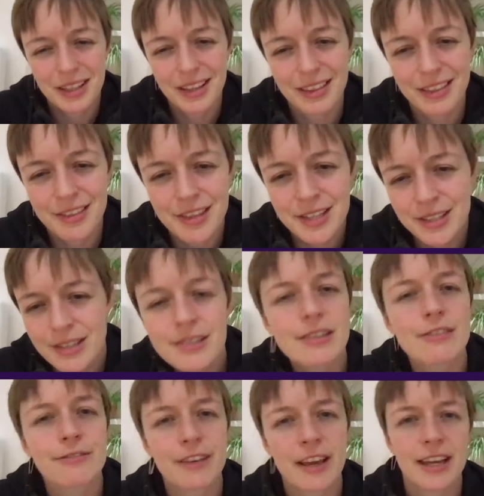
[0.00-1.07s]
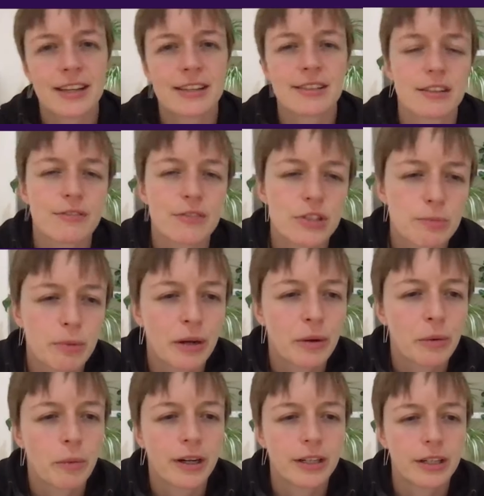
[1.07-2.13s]
this is the phase of the
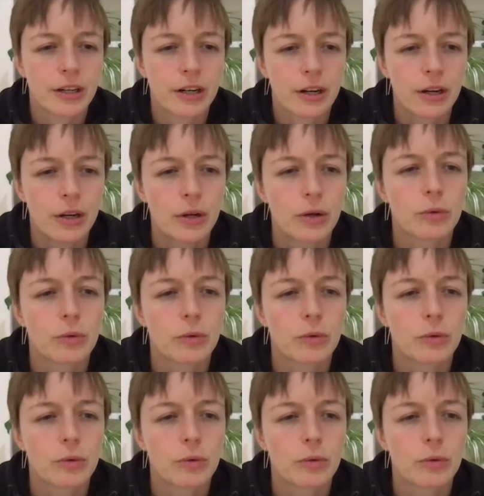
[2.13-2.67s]
sprint where you're